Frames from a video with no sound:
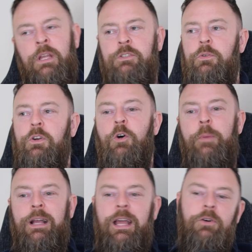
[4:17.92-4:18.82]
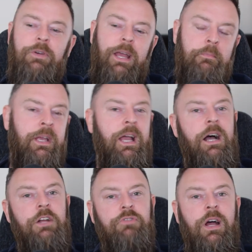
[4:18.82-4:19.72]
So I go back out, get in my
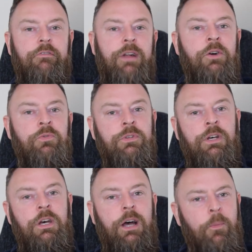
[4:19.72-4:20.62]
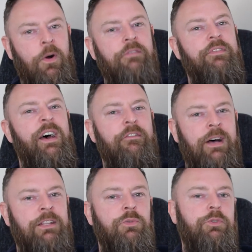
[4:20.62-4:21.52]
car, drive round, and one of their
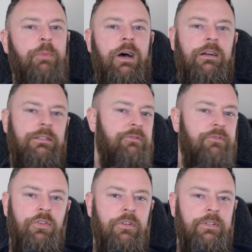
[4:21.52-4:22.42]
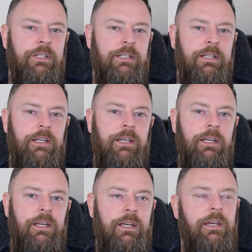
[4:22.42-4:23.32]
vans was parked in front of it.
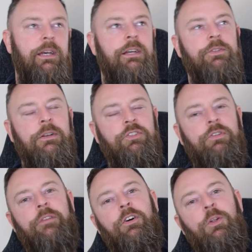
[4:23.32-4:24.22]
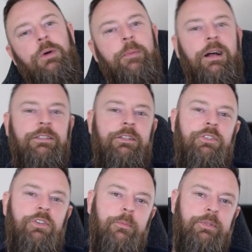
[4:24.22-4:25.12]
So I had to drive all the way back to the
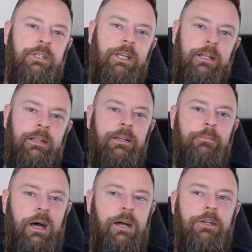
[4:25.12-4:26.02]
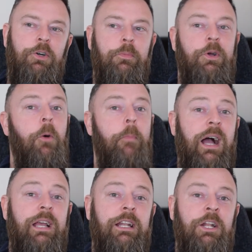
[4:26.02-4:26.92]
shops again, park up, go
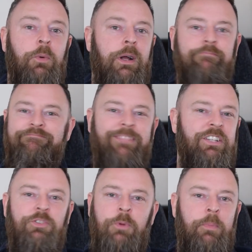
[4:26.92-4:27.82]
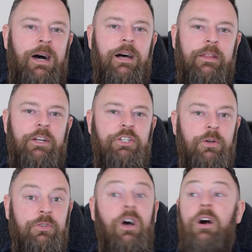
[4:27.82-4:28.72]
back in, and I went, There's someone parked there. She
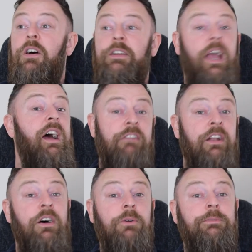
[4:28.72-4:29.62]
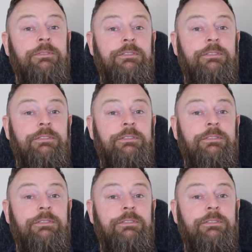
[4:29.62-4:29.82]
goes, Oh, yeah, I know.